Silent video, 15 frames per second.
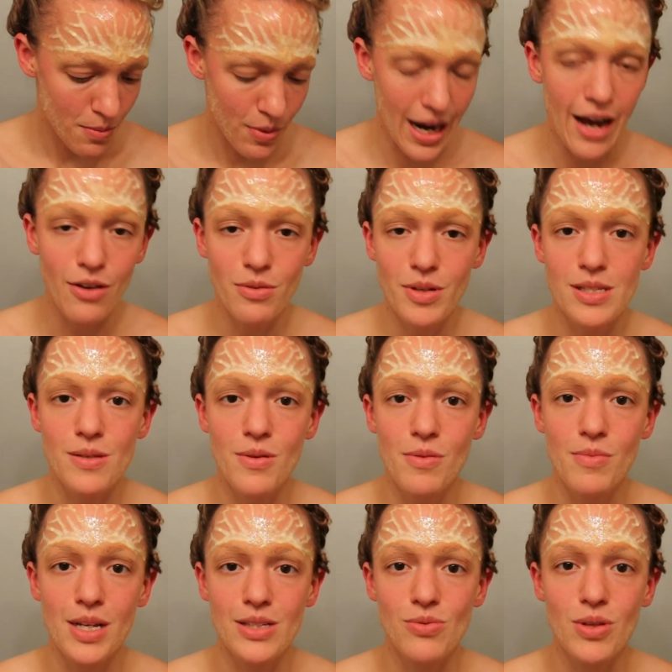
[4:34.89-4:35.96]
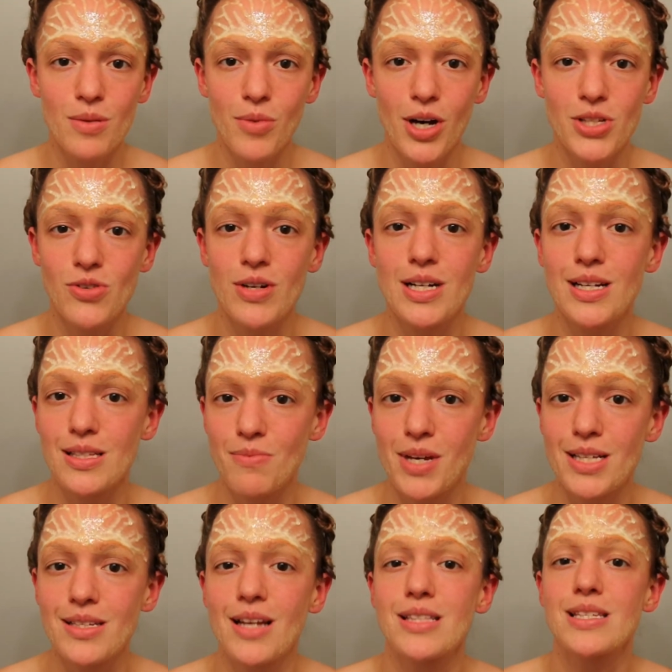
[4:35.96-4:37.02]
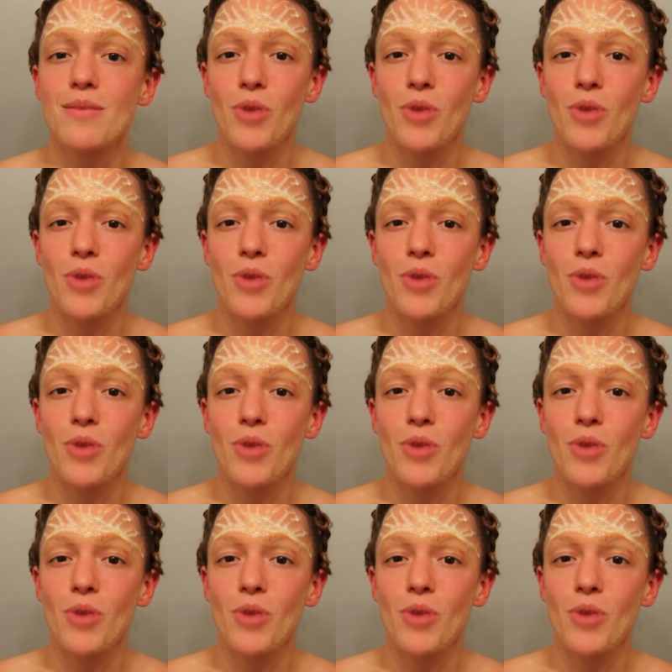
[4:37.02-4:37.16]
brown mixed with the moss green doesn't make sense.